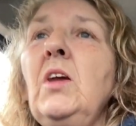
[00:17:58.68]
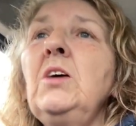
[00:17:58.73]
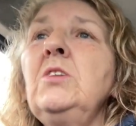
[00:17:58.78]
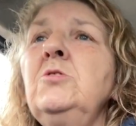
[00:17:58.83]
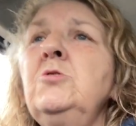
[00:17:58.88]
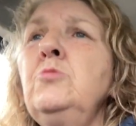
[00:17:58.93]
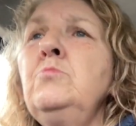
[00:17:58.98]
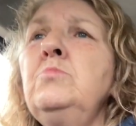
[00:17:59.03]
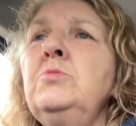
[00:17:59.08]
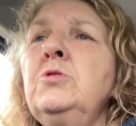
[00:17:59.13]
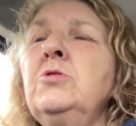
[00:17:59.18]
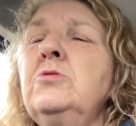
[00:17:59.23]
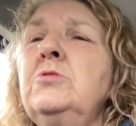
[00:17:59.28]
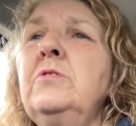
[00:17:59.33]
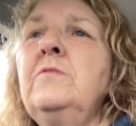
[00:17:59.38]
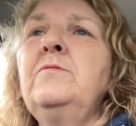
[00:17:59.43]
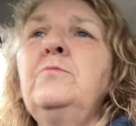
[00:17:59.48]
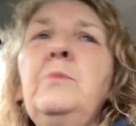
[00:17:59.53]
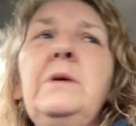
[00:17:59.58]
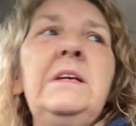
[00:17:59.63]
some sort
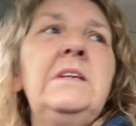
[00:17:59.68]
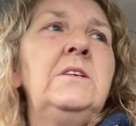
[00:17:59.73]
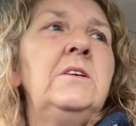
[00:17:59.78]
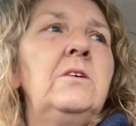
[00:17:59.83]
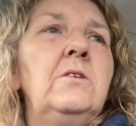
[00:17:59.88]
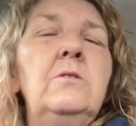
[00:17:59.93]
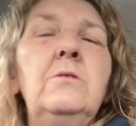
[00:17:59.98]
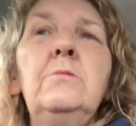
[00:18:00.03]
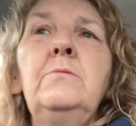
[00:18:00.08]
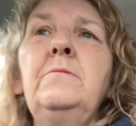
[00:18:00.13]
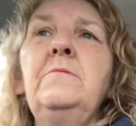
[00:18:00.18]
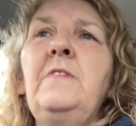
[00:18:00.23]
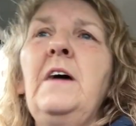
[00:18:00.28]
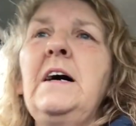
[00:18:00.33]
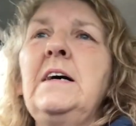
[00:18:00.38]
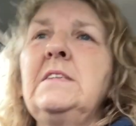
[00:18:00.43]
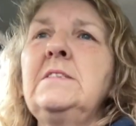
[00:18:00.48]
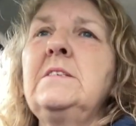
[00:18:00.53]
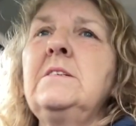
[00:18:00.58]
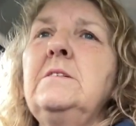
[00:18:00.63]
of window
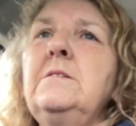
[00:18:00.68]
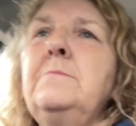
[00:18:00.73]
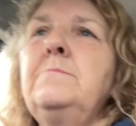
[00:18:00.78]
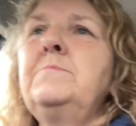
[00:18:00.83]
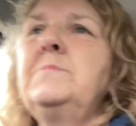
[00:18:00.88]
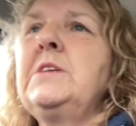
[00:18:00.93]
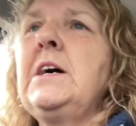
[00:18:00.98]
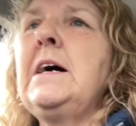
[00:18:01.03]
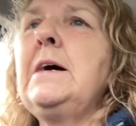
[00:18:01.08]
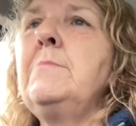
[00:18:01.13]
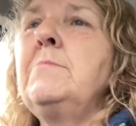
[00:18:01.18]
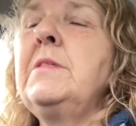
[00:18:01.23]
visor type